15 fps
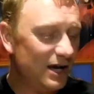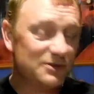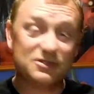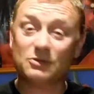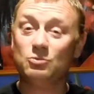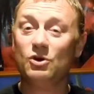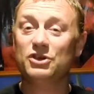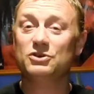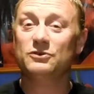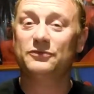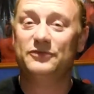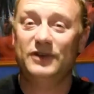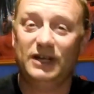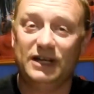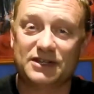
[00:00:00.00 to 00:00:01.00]
So what are your
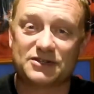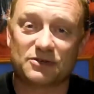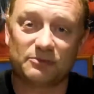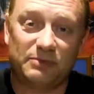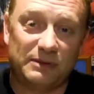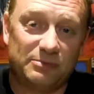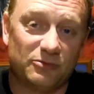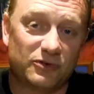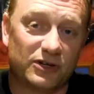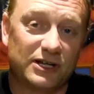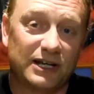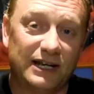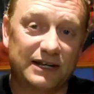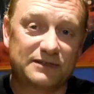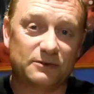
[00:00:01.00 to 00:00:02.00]
feelings on people that
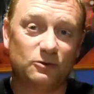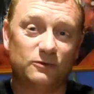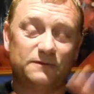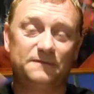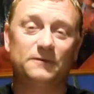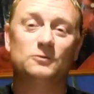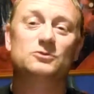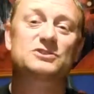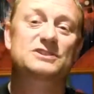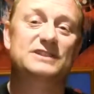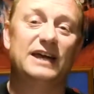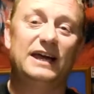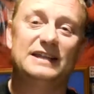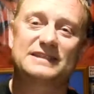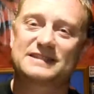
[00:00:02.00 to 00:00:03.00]
collect full
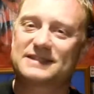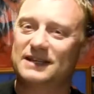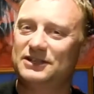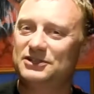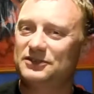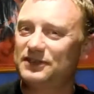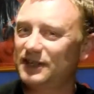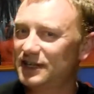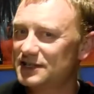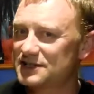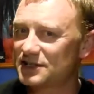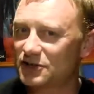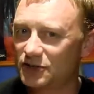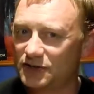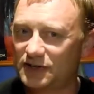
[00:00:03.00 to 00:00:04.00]
sets? Do you think
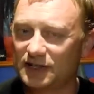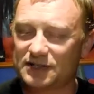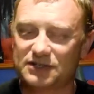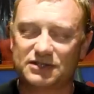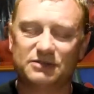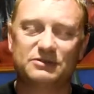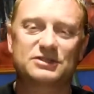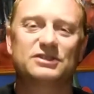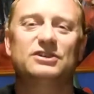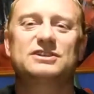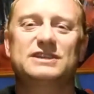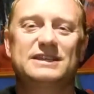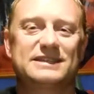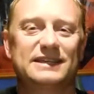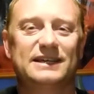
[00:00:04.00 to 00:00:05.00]
it's a good thing to do? Is
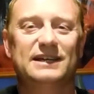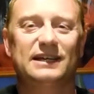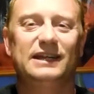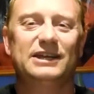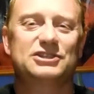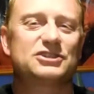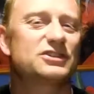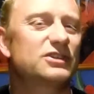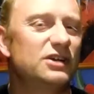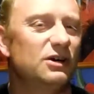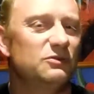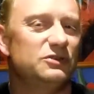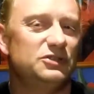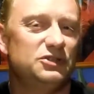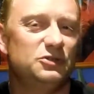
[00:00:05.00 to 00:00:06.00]
it a collection
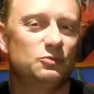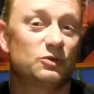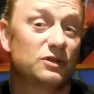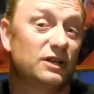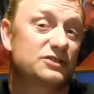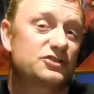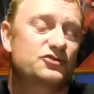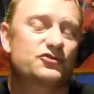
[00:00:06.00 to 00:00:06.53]
goal that you would like to